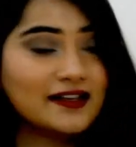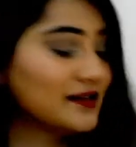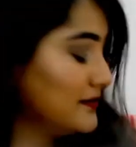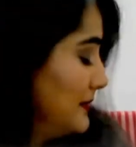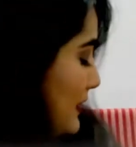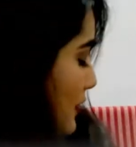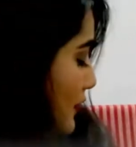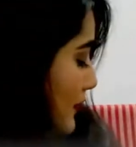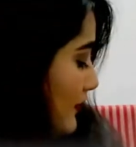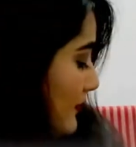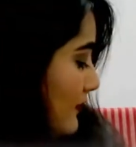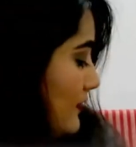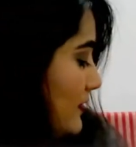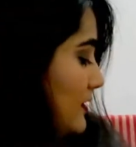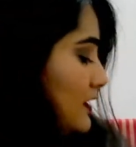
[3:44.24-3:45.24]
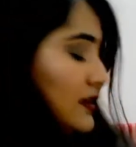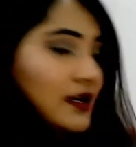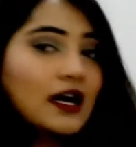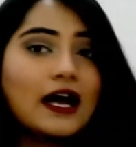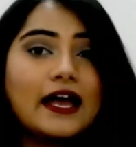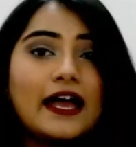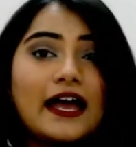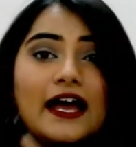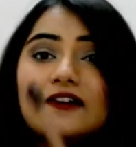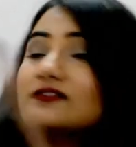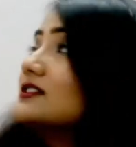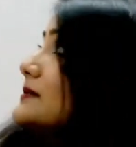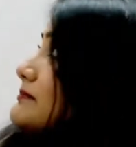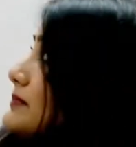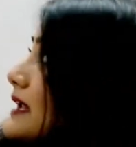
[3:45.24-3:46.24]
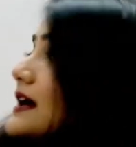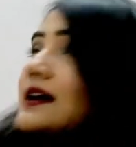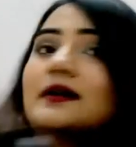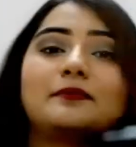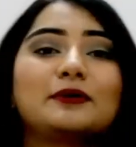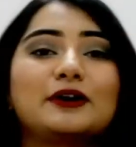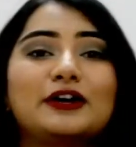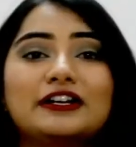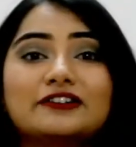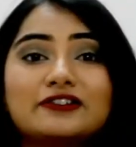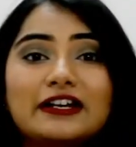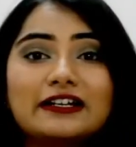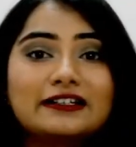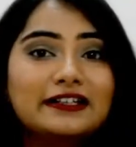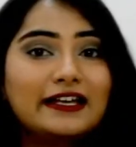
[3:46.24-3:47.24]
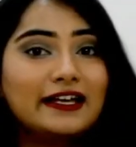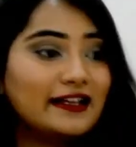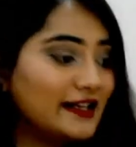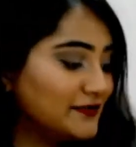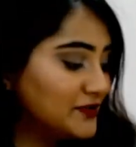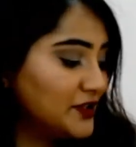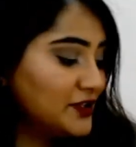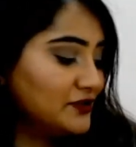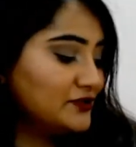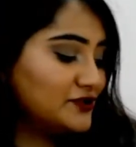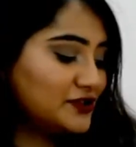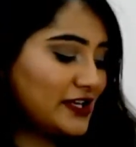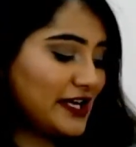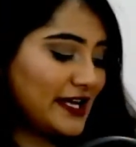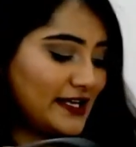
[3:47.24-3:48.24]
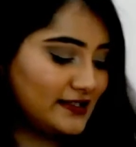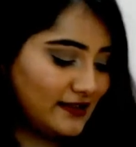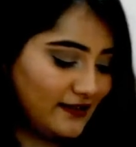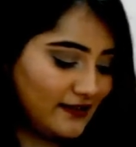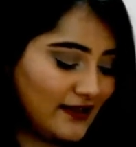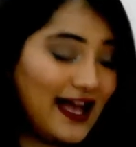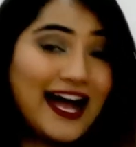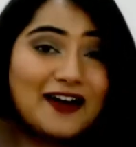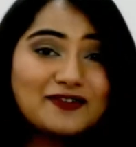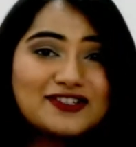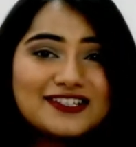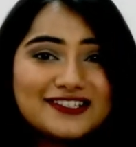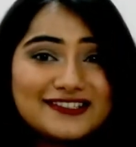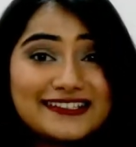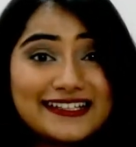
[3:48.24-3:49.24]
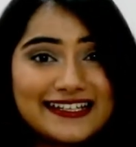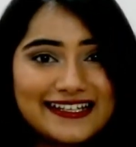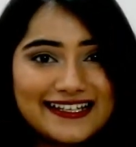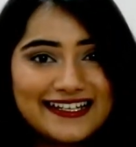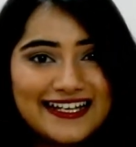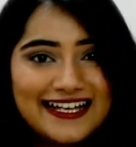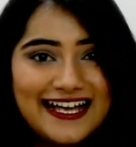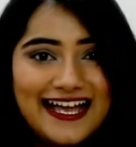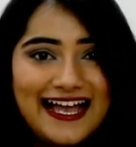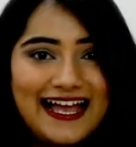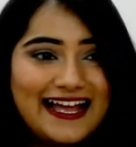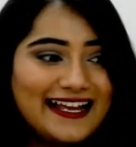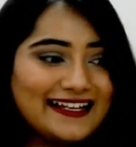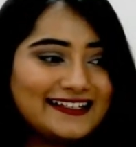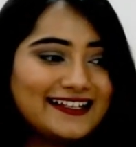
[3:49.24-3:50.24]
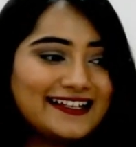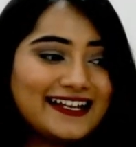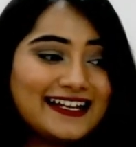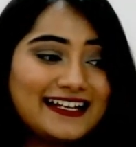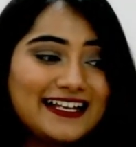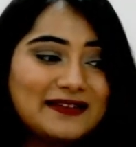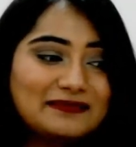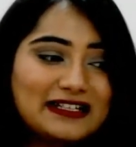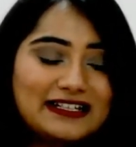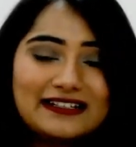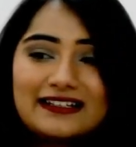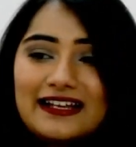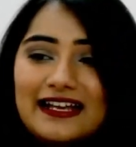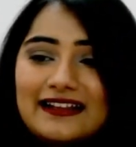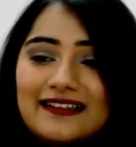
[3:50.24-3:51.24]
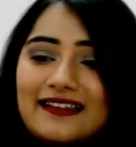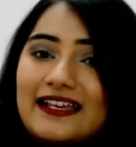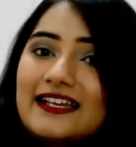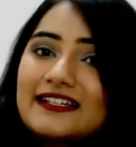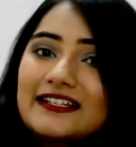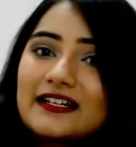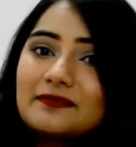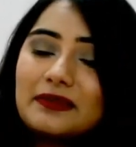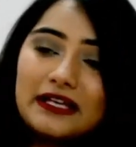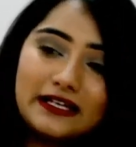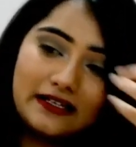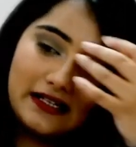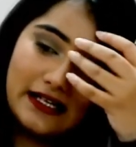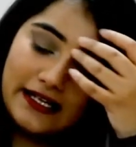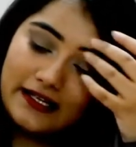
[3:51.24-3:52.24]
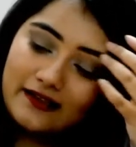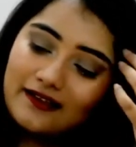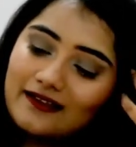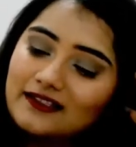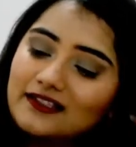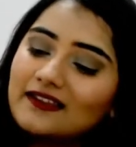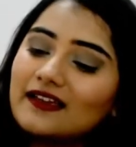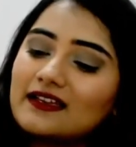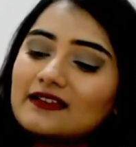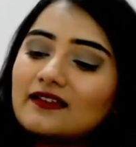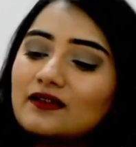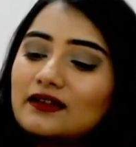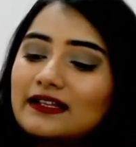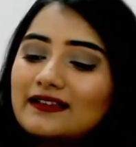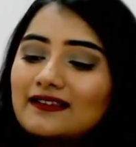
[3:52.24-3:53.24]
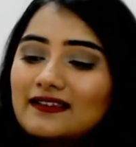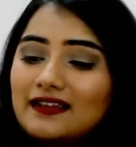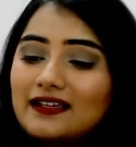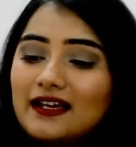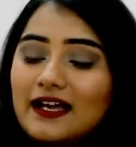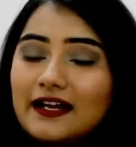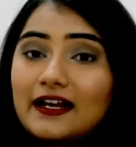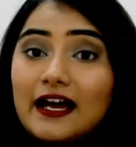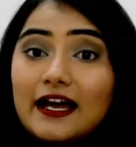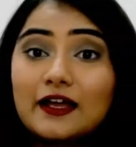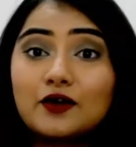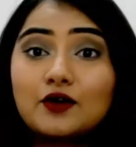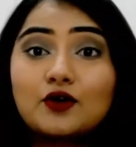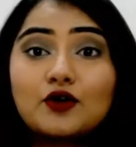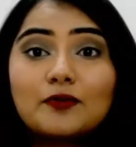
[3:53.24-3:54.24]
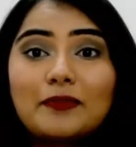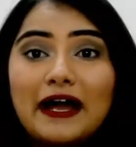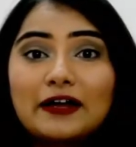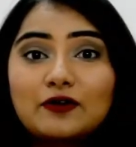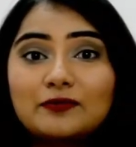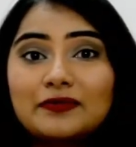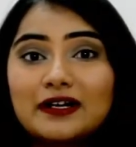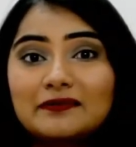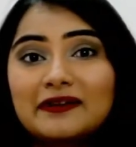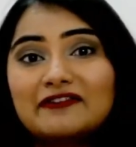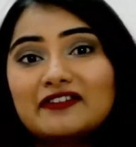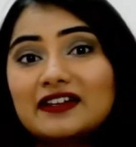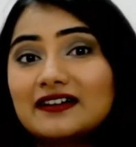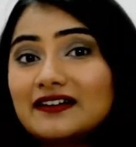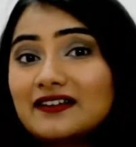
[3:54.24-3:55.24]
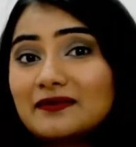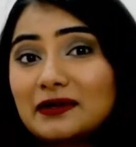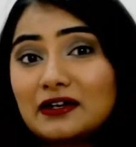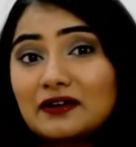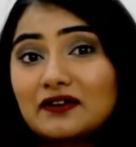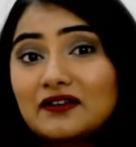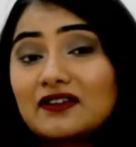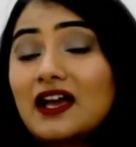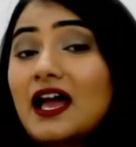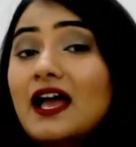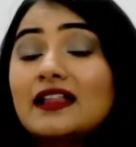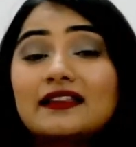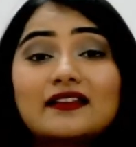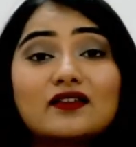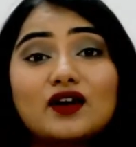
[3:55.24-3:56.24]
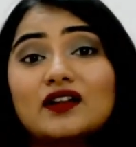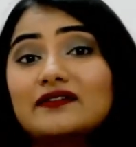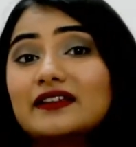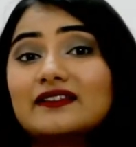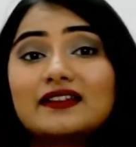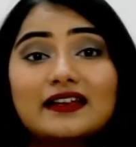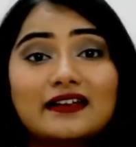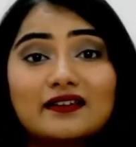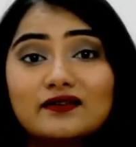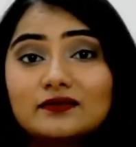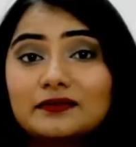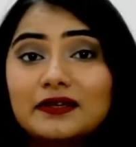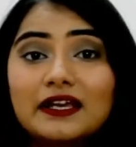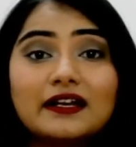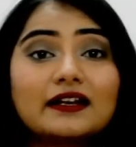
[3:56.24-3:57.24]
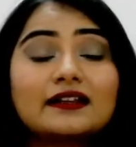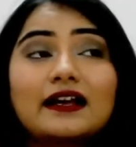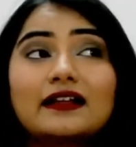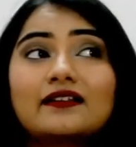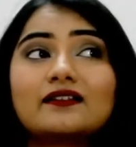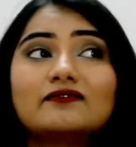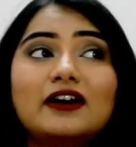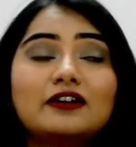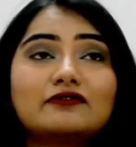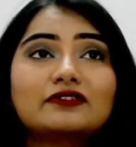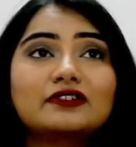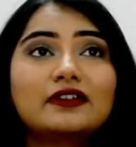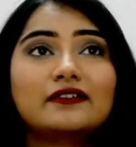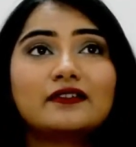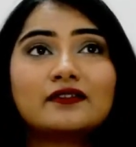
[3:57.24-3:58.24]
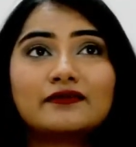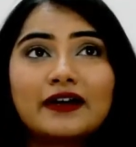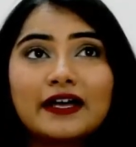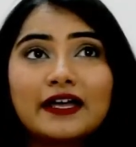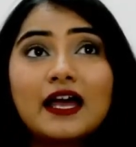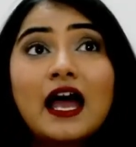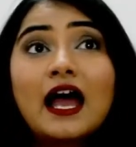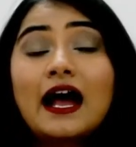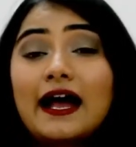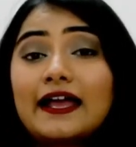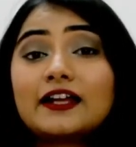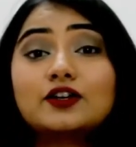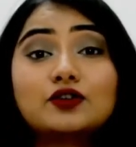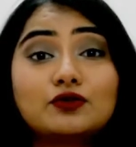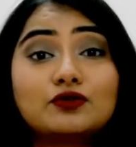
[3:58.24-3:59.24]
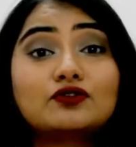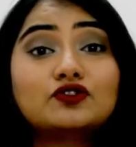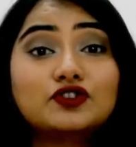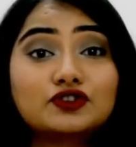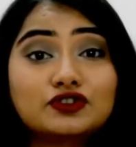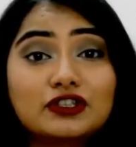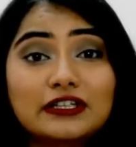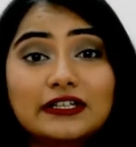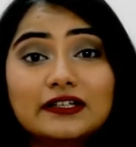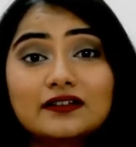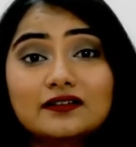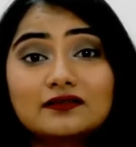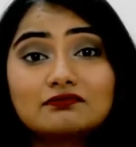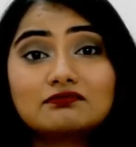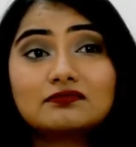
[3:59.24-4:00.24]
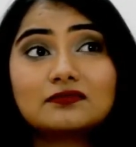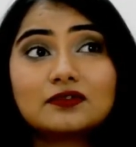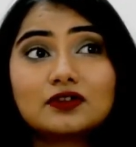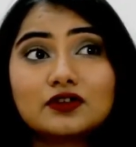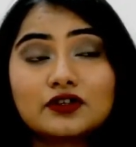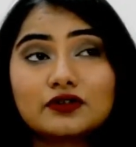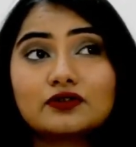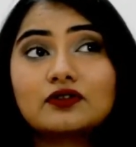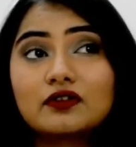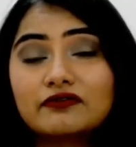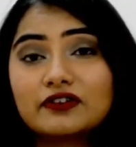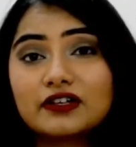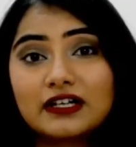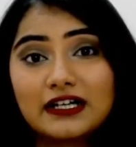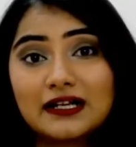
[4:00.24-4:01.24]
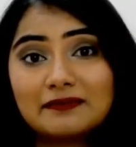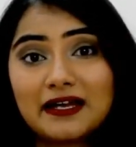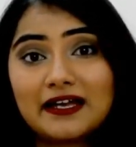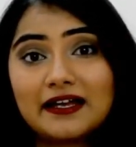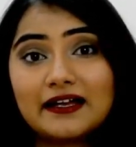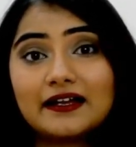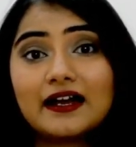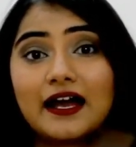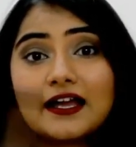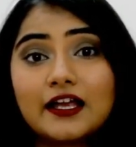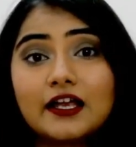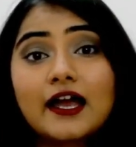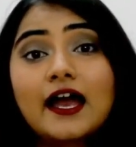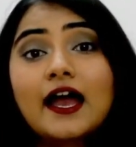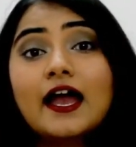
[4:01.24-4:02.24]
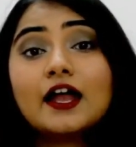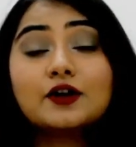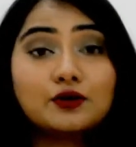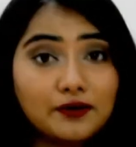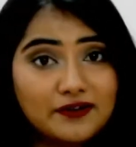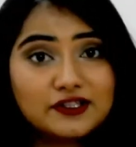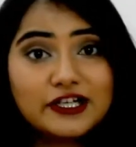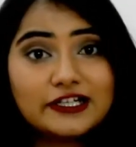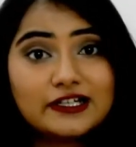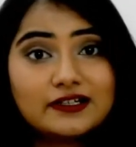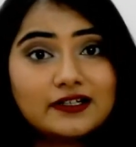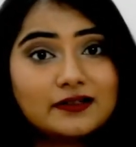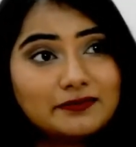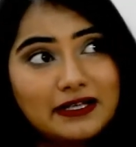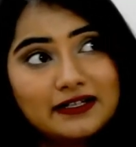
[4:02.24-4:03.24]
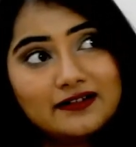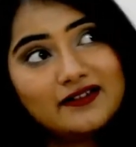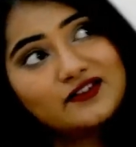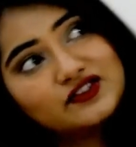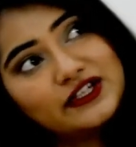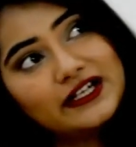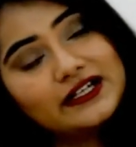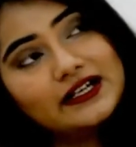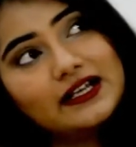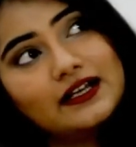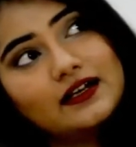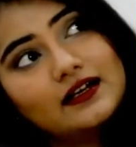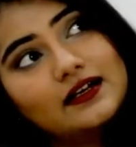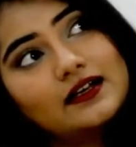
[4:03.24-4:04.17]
here because I have the plug point right there, and we're going to try this out today. And they claim that it gets heated up in like 60 seconds. So let's see, and I hope I don't burn my fingers because that's always the case with me, and that's one of the reasons why I don't usually, you know, go for curling my hair. I do straighten it, but straightening